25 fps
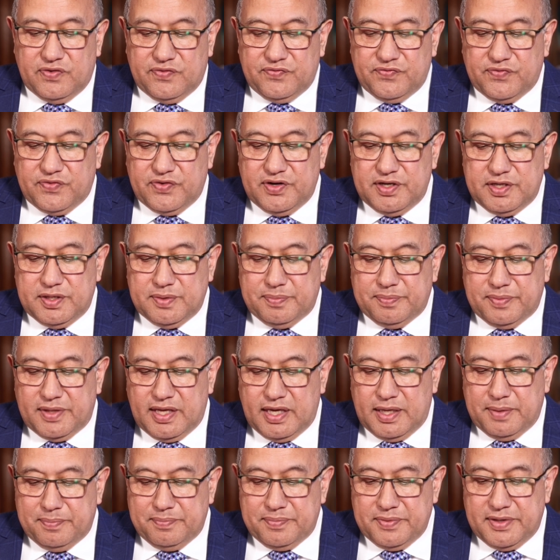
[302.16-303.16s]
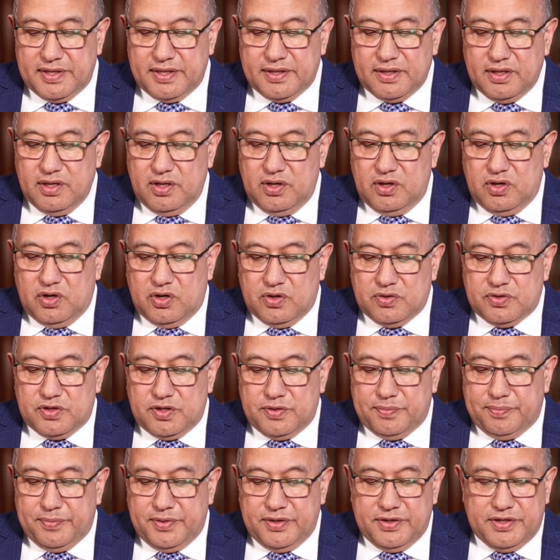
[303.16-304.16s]
of freedom camping on
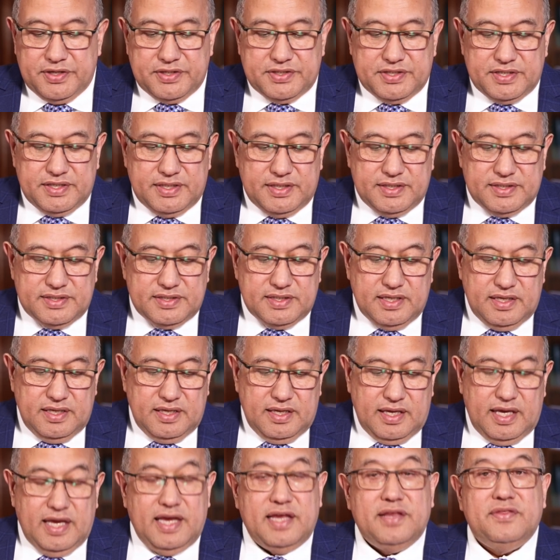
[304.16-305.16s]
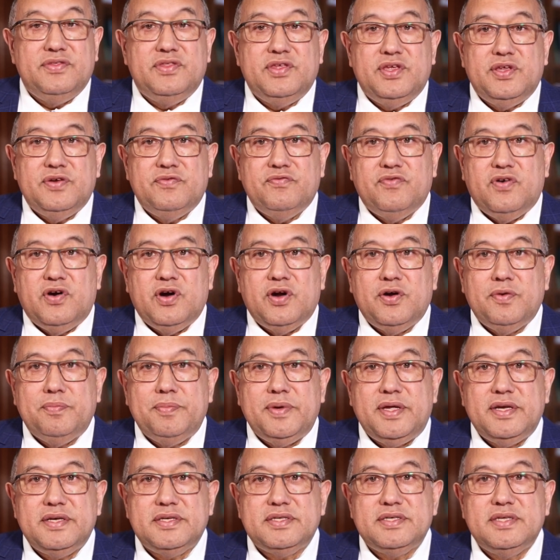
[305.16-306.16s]
communities and the
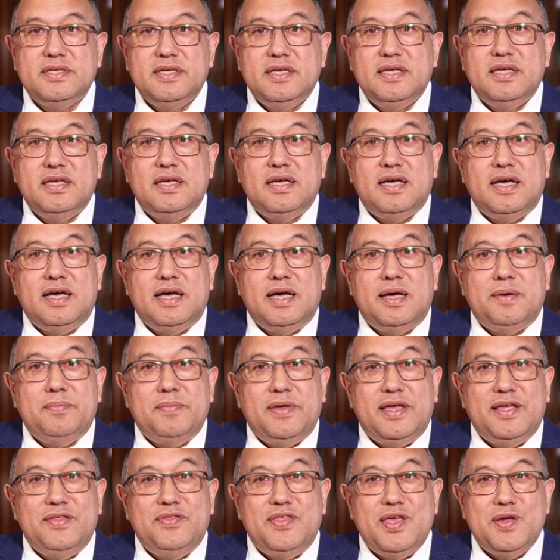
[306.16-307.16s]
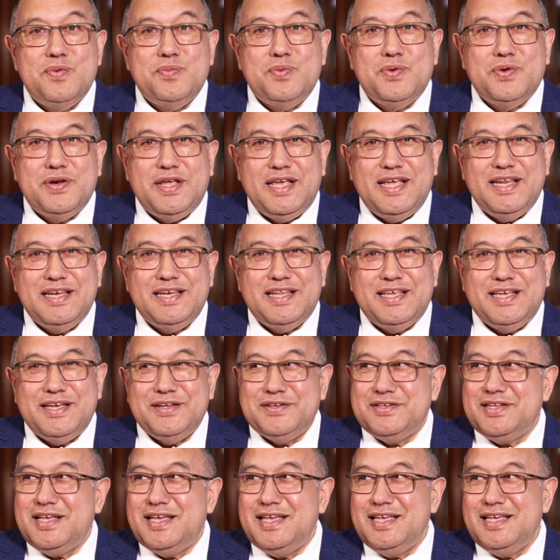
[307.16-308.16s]
environment. And that will end
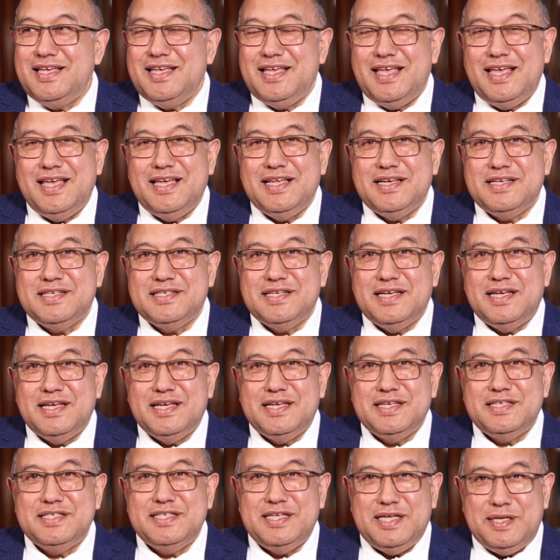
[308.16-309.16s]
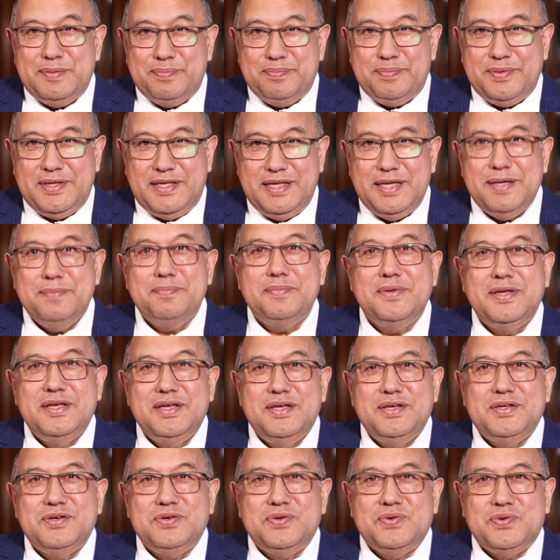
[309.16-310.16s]
our day at 10 p.m.
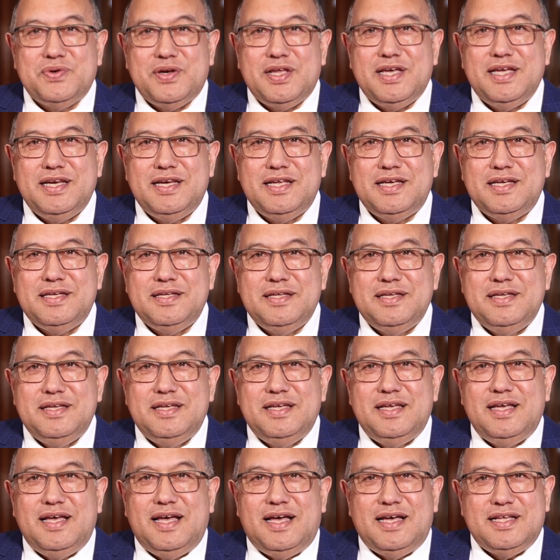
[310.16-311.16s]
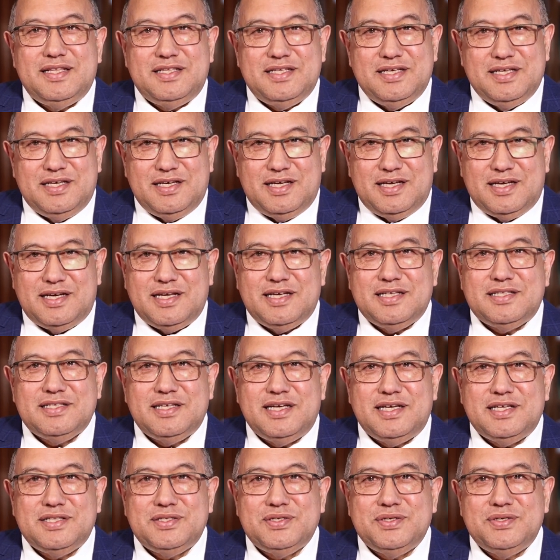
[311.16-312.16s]
Nō reira, tēnā rā
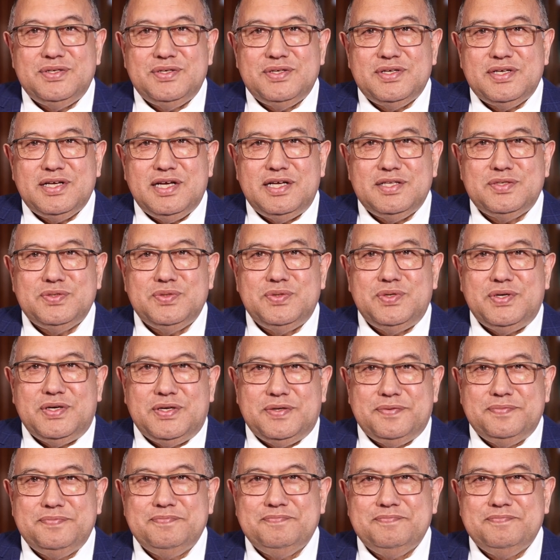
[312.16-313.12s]
tātou katoa.